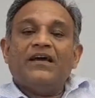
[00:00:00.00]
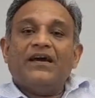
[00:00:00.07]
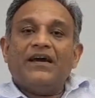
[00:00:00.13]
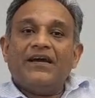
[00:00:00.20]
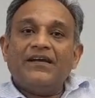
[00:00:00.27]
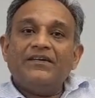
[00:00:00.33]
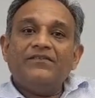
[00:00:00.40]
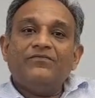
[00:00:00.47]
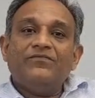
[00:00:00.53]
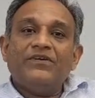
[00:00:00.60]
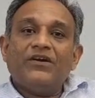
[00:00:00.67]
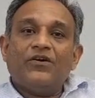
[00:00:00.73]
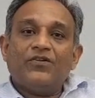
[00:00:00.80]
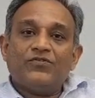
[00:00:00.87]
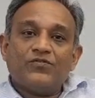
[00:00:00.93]
And
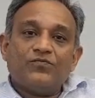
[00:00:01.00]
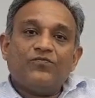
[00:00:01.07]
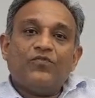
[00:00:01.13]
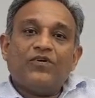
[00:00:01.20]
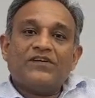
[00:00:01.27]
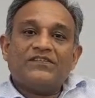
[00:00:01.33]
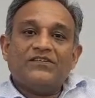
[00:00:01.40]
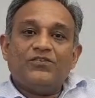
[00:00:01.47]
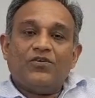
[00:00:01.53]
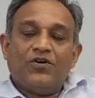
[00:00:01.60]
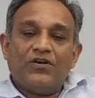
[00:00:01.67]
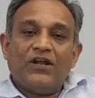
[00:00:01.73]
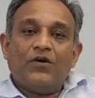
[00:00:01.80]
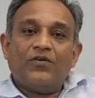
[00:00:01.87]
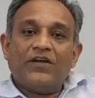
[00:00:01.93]
we are also focusing
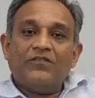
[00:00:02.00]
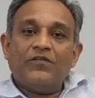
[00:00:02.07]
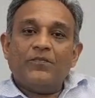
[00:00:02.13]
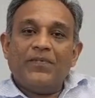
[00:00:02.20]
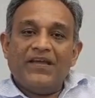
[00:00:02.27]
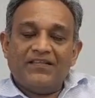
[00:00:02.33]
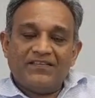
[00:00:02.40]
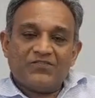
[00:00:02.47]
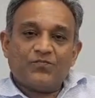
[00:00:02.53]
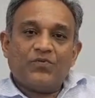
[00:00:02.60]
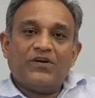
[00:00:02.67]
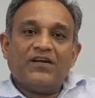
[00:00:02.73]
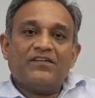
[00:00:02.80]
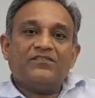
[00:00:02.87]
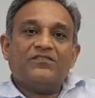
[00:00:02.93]
on how can we make these
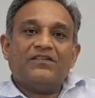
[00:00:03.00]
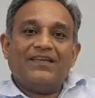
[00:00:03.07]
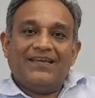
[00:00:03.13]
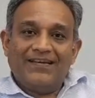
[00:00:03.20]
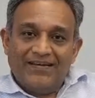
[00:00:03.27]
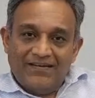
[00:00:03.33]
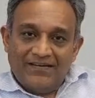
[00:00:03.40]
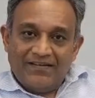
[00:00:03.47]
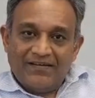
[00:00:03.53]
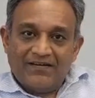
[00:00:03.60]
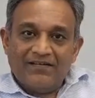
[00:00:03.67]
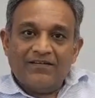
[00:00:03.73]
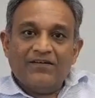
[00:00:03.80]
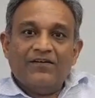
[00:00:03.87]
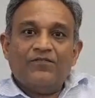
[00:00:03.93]
products in
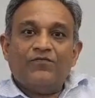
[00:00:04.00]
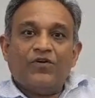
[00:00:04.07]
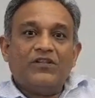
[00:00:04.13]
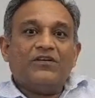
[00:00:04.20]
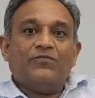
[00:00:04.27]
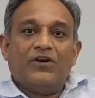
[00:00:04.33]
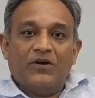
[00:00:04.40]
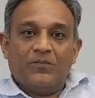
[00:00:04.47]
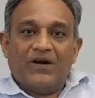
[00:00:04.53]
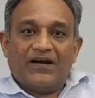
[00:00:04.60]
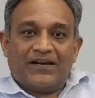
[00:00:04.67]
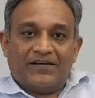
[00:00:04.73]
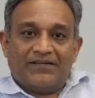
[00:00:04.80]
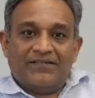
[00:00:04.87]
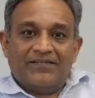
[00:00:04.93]
India for the world
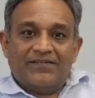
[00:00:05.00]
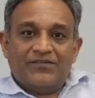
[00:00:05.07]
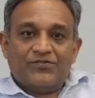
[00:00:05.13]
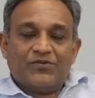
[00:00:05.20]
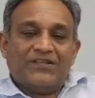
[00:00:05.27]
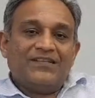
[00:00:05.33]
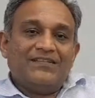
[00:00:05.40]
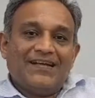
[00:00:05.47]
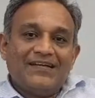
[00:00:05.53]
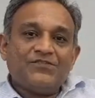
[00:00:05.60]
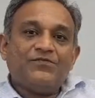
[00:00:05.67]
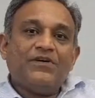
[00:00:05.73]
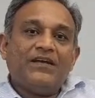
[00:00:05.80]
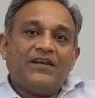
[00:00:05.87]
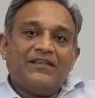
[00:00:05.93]
market. So I think
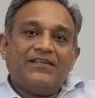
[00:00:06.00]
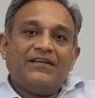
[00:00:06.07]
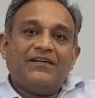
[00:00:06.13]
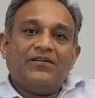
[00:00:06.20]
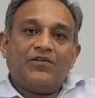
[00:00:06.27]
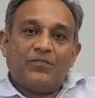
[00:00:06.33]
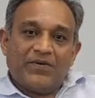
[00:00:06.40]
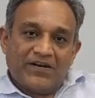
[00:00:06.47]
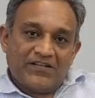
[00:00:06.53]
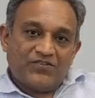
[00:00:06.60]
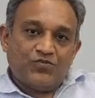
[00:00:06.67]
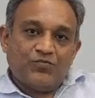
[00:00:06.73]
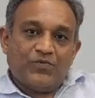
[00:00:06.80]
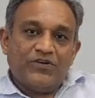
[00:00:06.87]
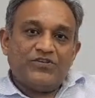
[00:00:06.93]
that's where I think our
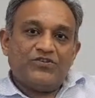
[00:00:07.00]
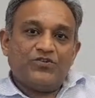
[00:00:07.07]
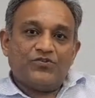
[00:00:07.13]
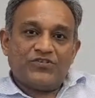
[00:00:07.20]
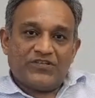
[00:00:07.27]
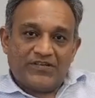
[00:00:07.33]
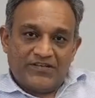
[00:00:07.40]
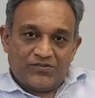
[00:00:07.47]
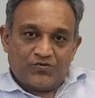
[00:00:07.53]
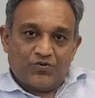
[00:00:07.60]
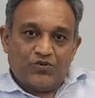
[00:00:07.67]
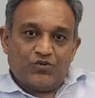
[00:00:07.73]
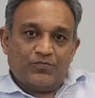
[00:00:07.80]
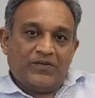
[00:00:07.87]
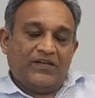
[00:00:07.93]
Panache 2.0 journey is
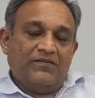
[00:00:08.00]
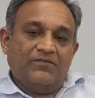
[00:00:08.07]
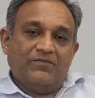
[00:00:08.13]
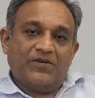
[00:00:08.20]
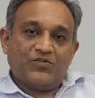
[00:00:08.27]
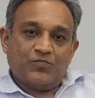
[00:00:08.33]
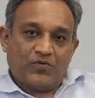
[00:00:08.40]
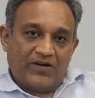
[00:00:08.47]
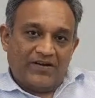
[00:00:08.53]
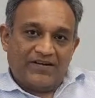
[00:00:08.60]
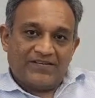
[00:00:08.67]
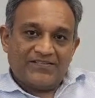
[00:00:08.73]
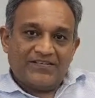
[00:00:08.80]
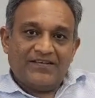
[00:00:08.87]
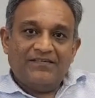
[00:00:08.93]
going to be much more
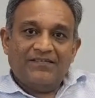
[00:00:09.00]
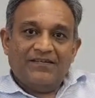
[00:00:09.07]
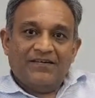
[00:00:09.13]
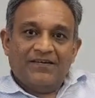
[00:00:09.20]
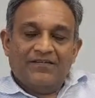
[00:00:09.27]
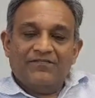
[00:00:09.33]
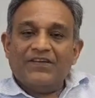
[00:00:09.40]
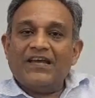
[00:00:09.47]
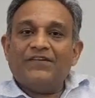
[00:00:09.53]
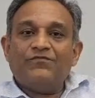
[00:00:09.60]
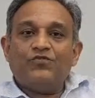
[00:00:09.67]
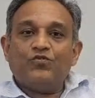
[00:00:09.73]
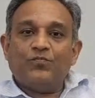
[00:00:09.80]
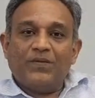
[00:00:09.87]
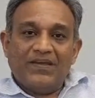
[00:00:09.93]
interesting. We
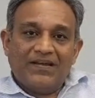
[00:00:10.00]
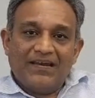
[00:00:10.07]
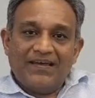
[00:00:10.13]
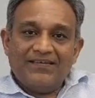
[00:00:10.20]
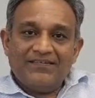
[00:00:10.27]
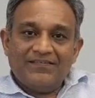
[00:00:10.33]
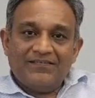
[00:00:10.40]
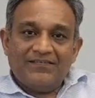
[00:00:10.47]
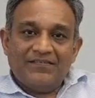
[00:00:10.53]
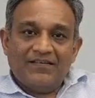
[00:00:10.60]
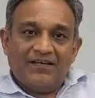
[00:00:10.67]
have two PLIs.